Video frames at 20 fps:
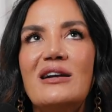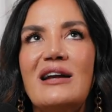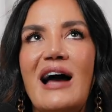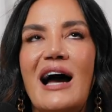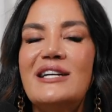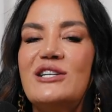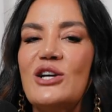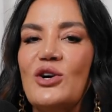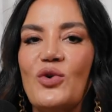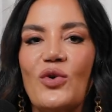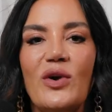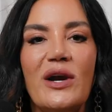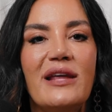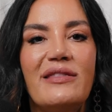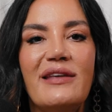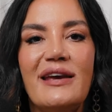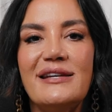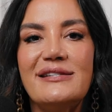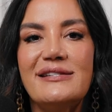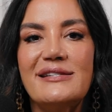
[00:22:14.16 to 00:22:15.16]
a degree
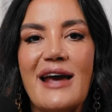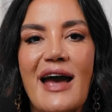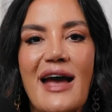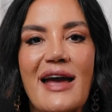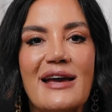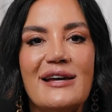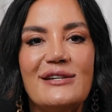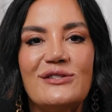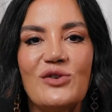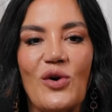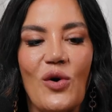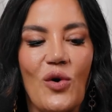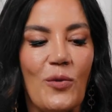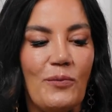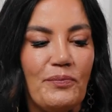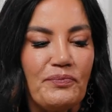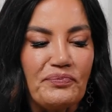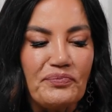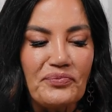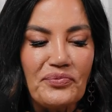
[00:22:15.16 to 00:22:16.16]
these days or
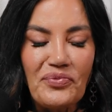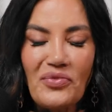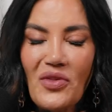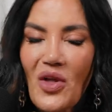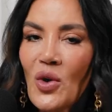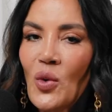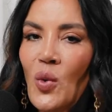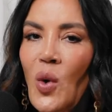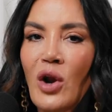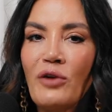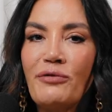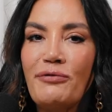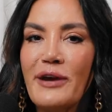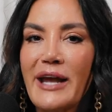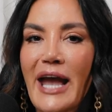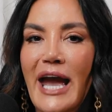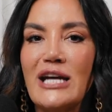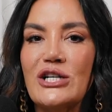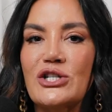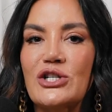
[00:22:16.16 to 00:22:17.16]

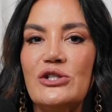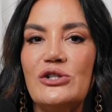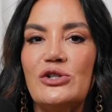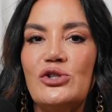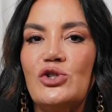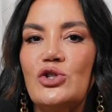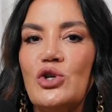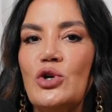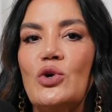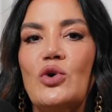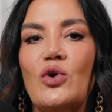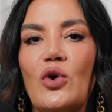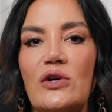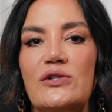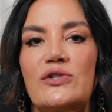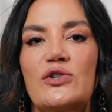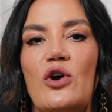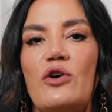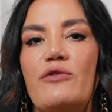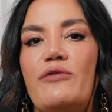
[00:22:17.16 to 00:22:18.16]
qualifications do
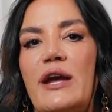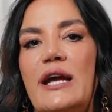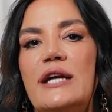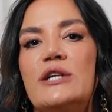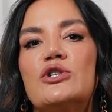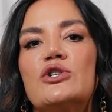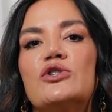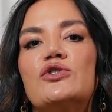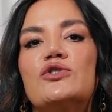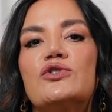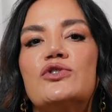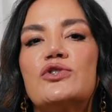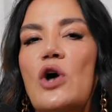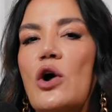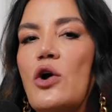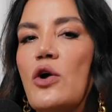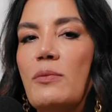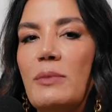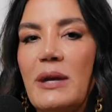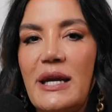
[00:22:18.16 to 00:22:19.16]
cross over into
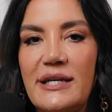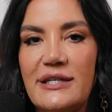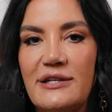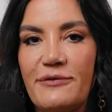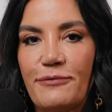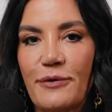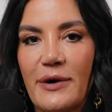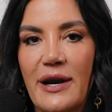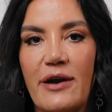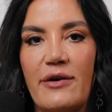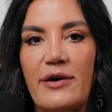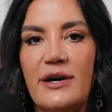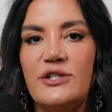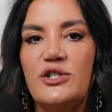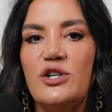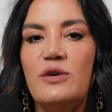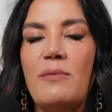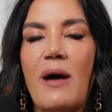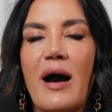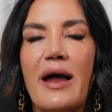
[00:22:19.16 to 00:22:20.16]
so many different areas.
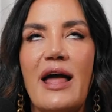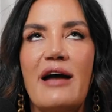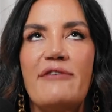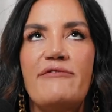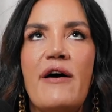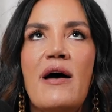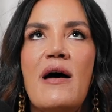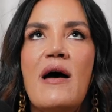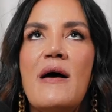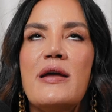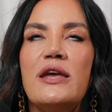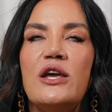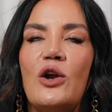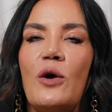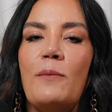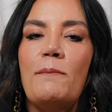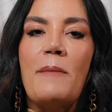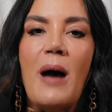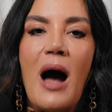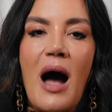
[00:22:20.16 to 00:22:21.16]
You might have,
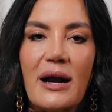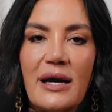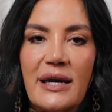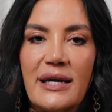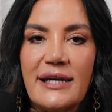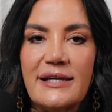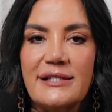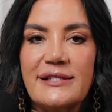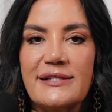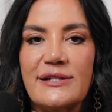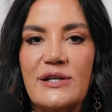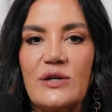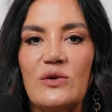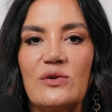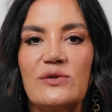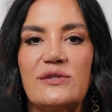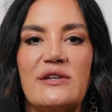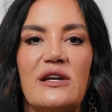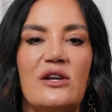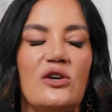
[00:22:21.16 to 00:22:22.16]
marketing
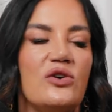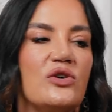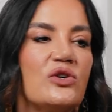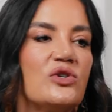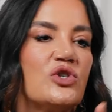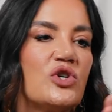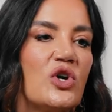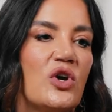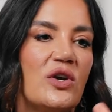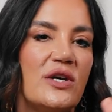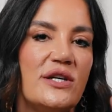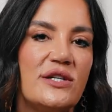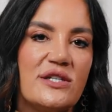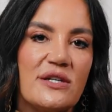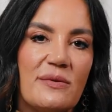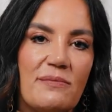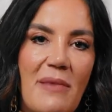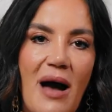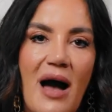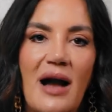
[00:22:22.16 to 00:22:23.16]
skills that you can turn into
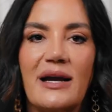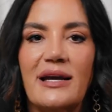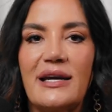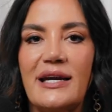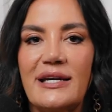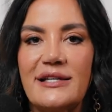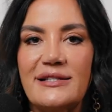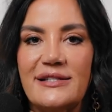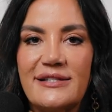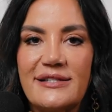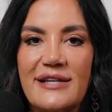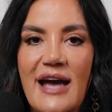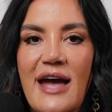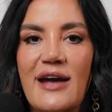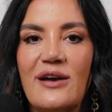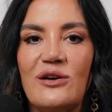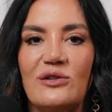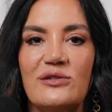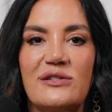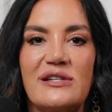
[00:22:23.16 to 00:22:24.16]
marketing and
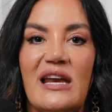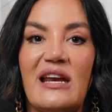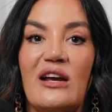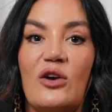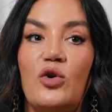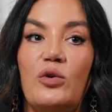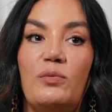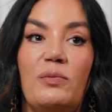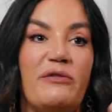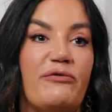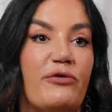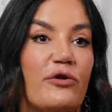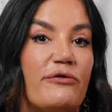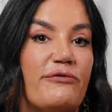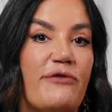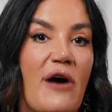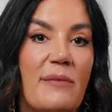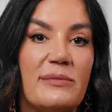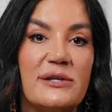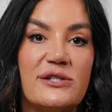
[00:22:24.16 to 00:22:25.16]
sales, and it could be for a
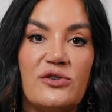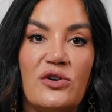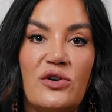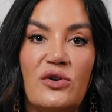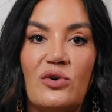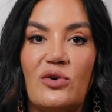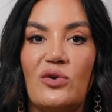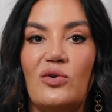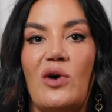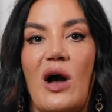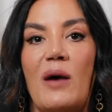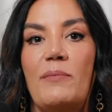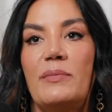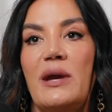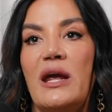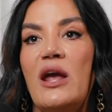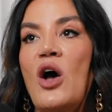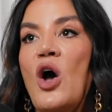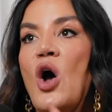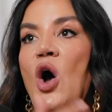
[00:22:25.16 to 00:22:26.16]
pharmaceutical company